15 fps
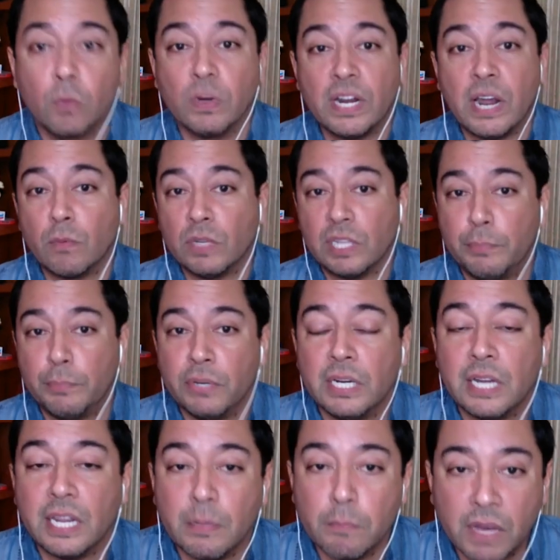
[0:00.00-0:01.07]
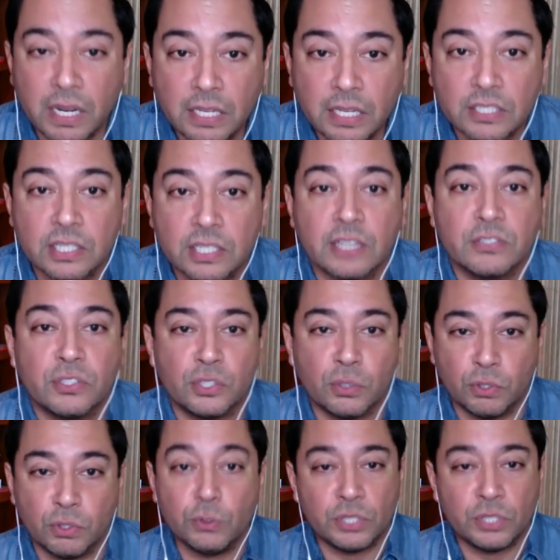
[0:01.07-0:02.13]
We're not really putting any money into this.
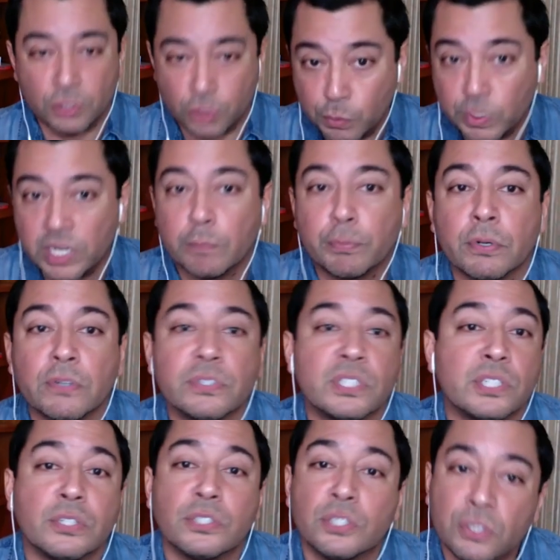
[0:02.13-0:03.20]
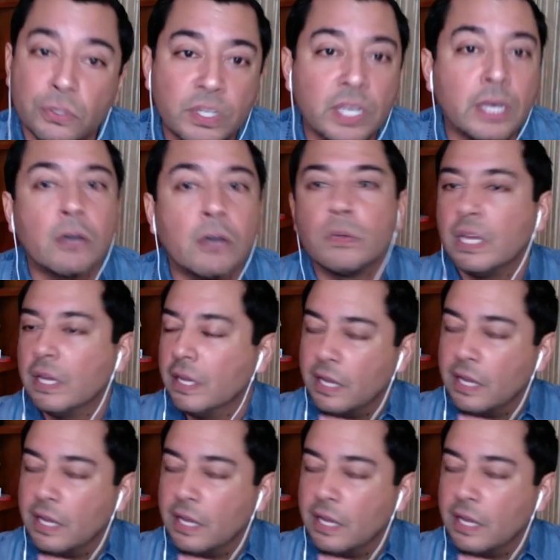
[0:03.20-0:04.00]
So do, to do it in person in a studio,